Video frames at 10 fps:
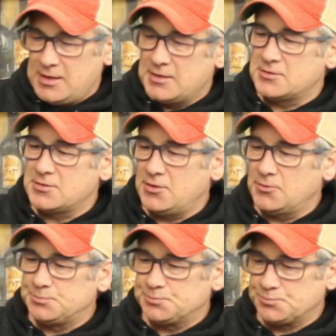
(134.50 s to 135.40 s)
And so
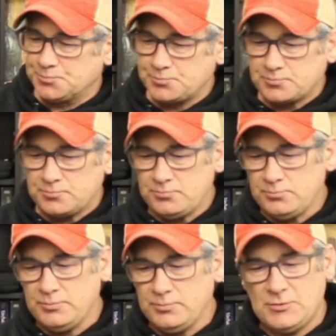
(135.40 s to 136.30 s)

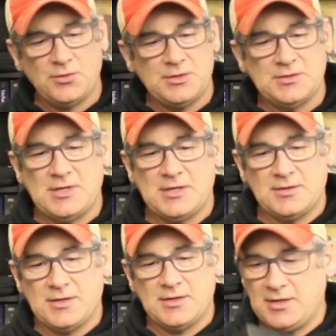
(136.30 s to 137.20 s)
let's go ahead and take
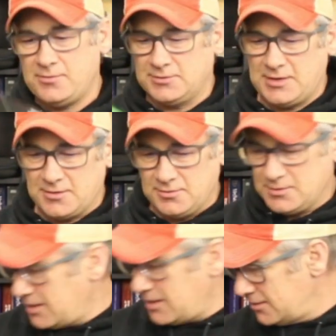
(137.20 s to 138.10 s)
that out. We'll take a
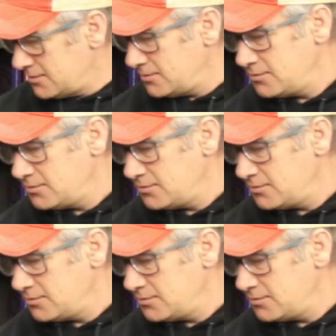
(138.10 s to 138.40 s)
look at it.